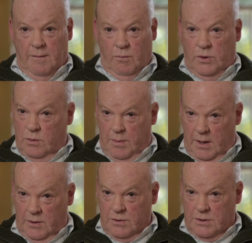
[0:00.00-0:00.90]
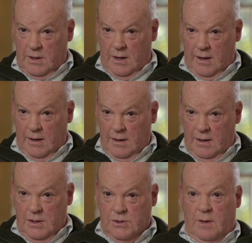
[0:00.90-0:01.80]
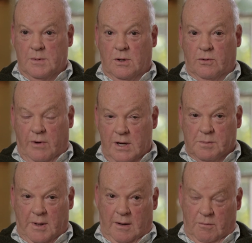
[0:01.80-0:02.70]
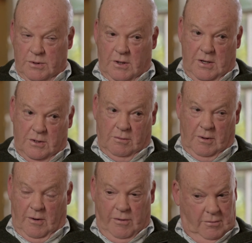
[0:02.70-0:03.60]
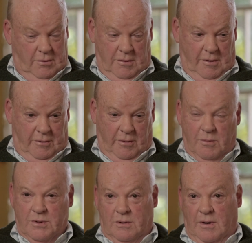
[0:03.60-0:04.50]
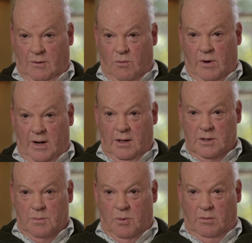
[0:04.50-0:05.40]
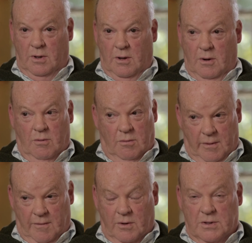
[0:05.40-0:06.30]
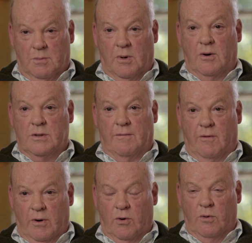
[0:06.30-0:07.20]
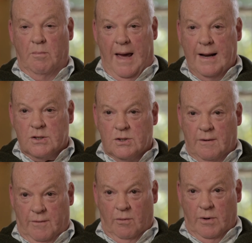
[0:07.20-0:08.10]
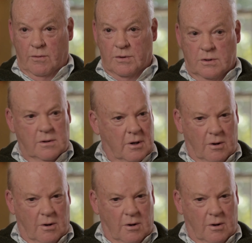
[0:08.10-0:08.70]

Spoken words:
would you be interested in a stem cell transplant was initial, and I thought I wasn't quite eligible. Well, we've got someone who's a very good match if you're interested.